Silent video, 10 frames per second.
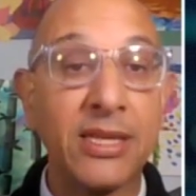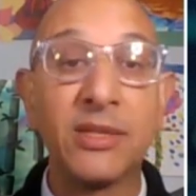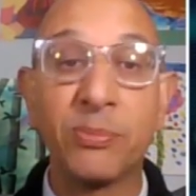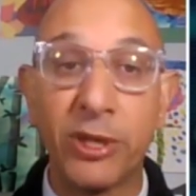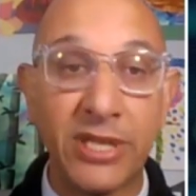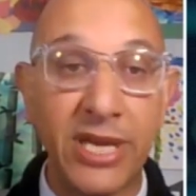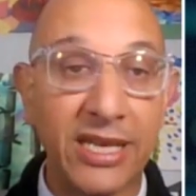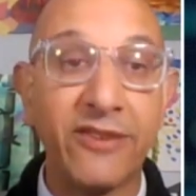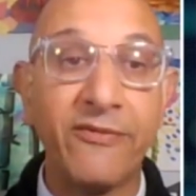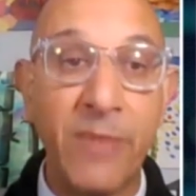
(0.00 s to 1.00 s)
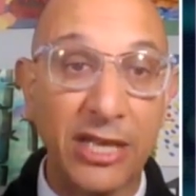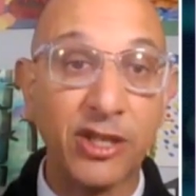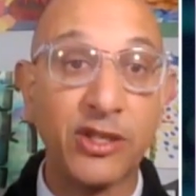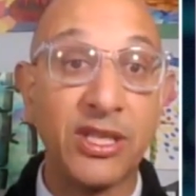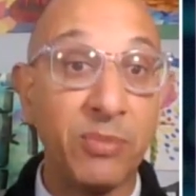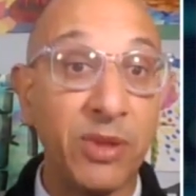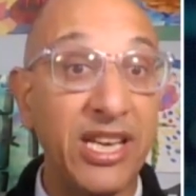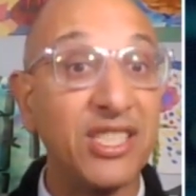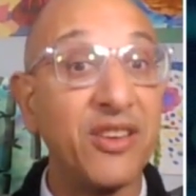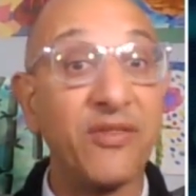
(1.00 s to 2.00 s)
these protective measures in
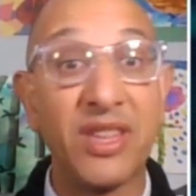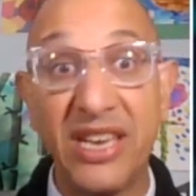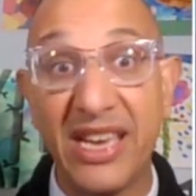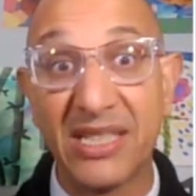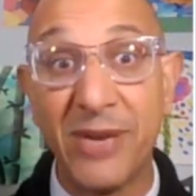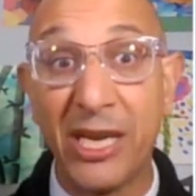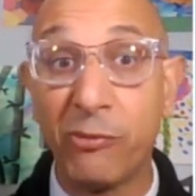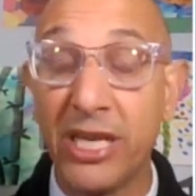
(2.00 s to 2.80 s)
place over the next many